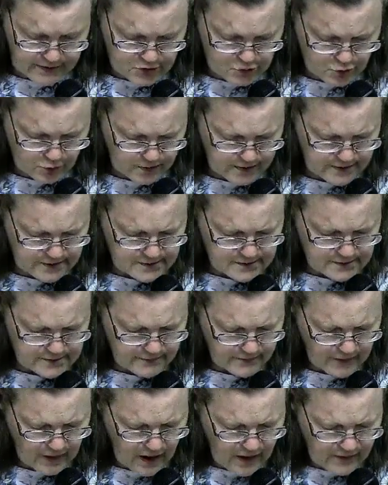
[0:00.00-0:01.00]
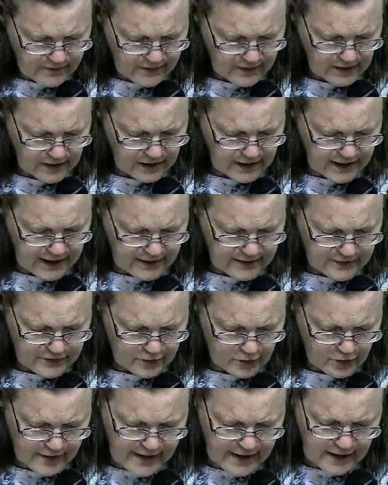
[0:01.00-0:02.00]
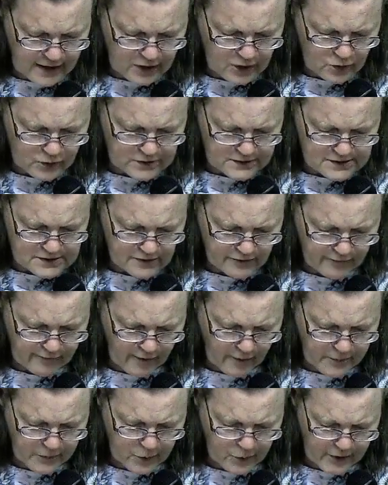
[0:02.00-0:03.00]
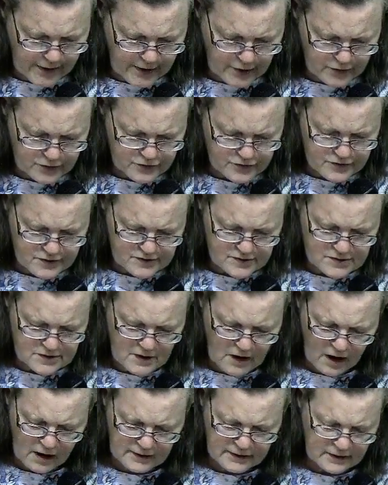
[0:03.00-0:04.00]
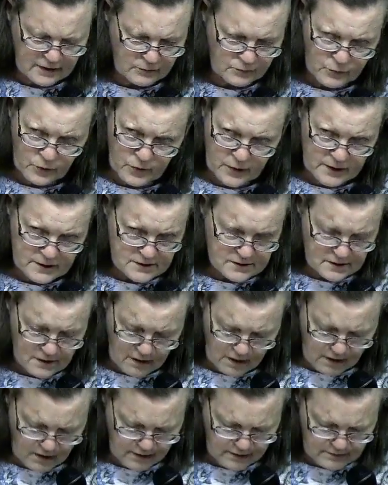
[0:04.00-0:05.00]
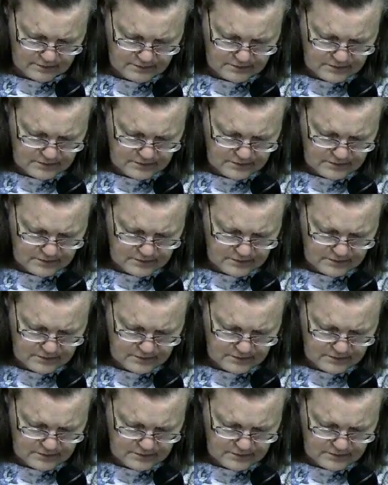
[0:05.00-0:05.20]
Joyce. The length or eloquence of our prayers does not impress God.